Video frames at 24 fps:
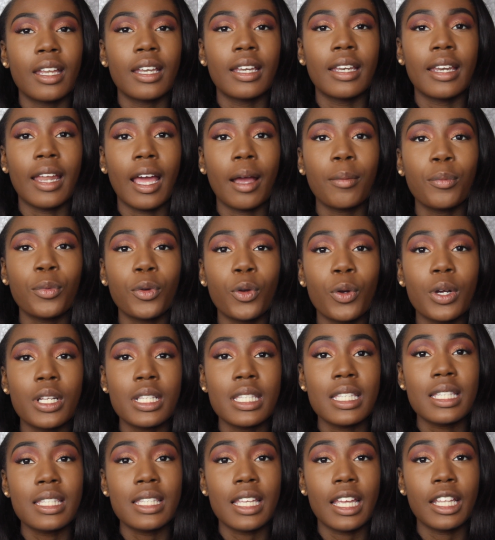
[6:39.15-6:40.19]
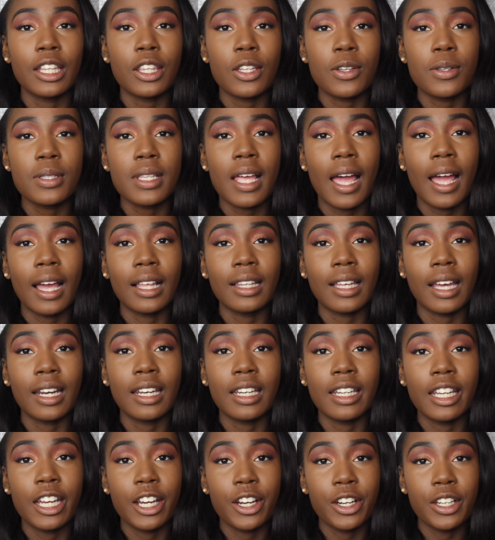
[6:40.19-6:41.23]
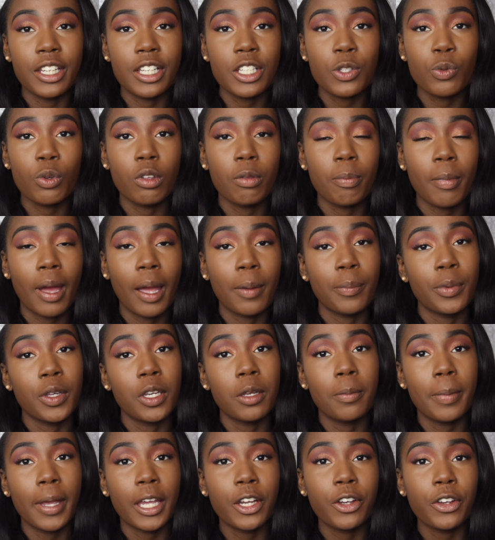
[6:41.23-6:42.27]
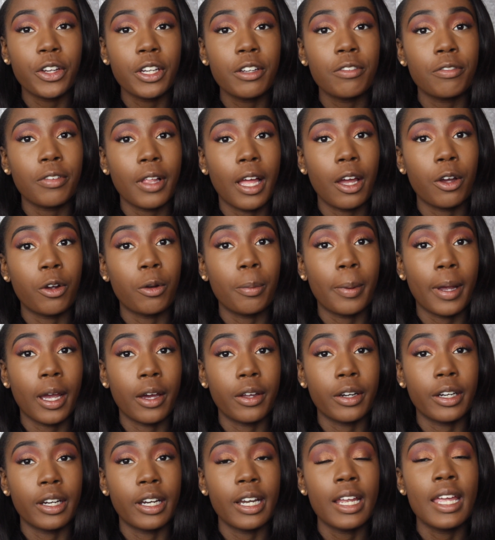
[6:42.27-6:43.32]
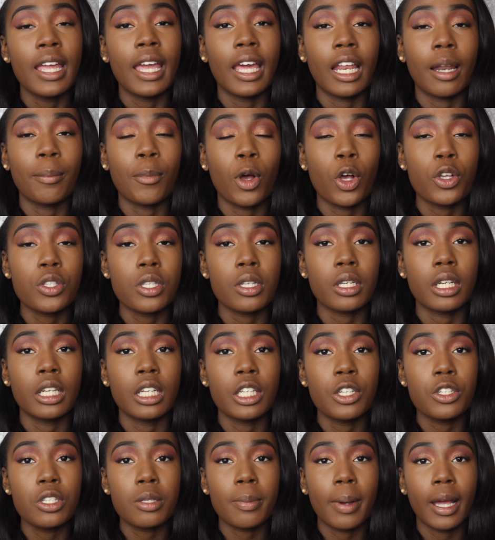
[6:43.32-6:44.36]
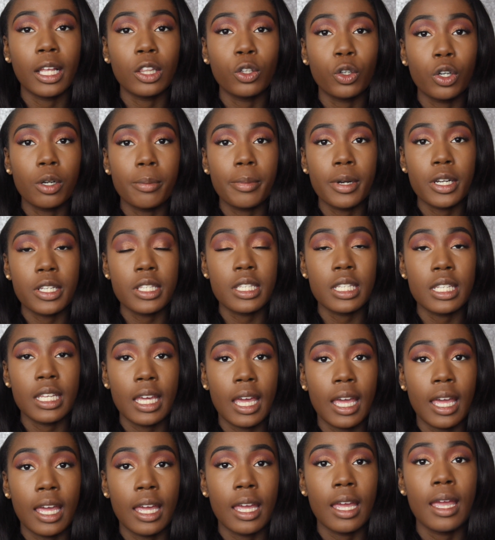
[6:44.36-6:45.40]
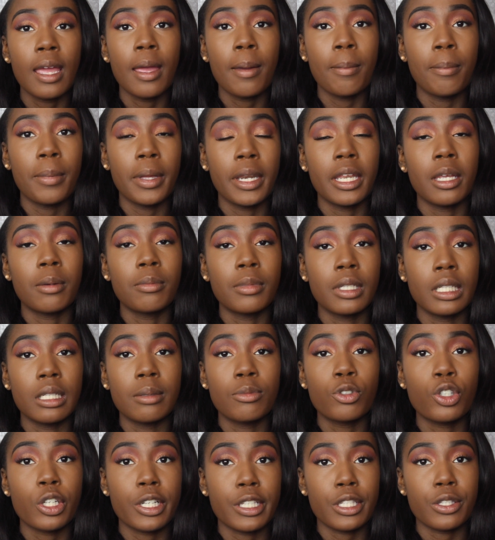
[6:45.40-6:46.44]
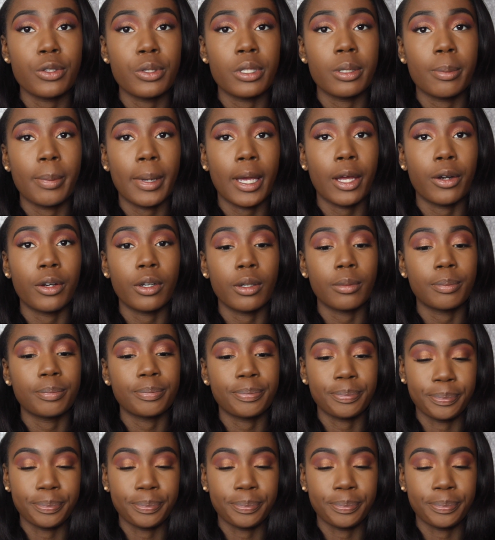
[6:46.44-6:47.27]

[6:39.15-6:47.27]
Now I'm going to set those highlighted areas with my Beauty Bakery flour powder, and I'm also going to use my Laura Mercier medium deep translucent powder.